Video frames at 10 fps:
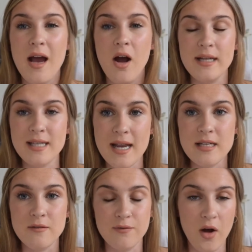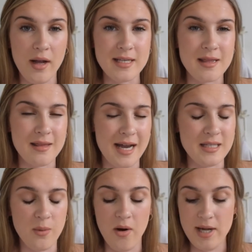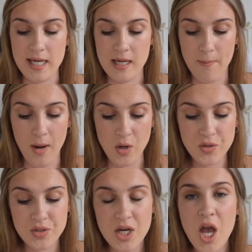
I tend to find that is where I need it most.